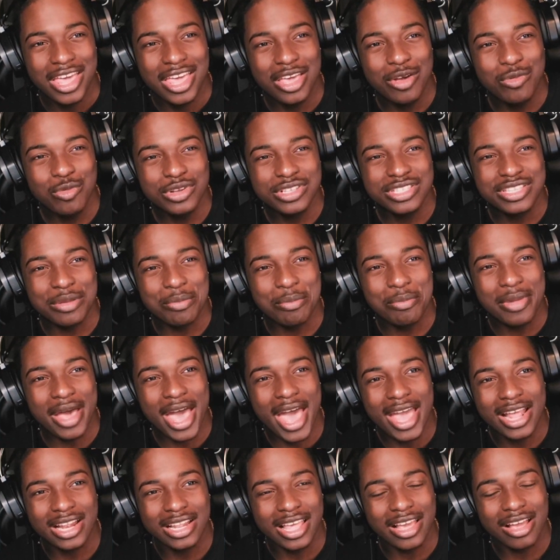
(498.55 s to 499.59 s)
it wasn't
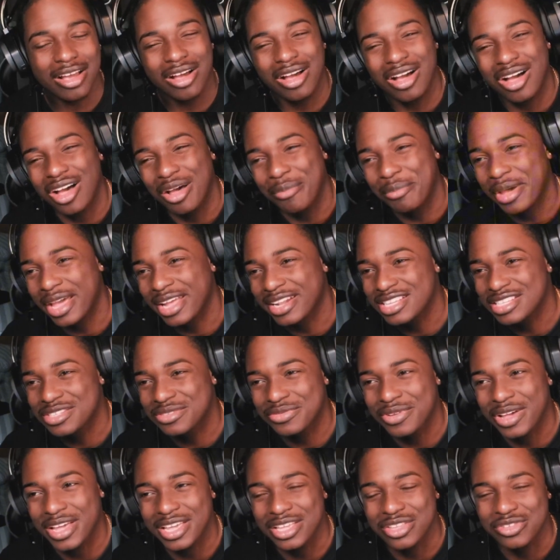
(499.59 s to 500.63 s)
bad like, oh man, this
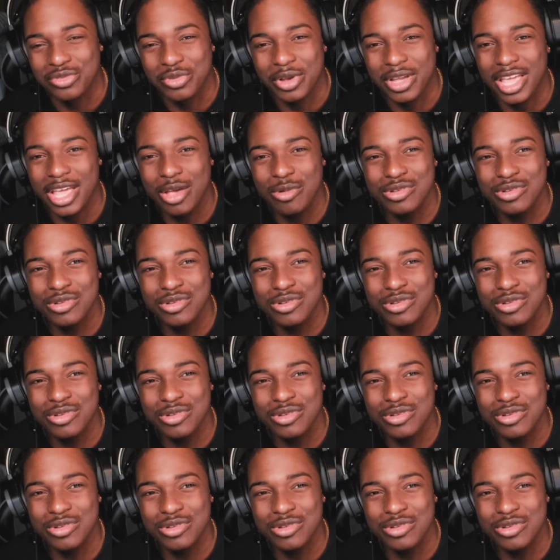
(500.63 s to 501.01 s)
fight is great.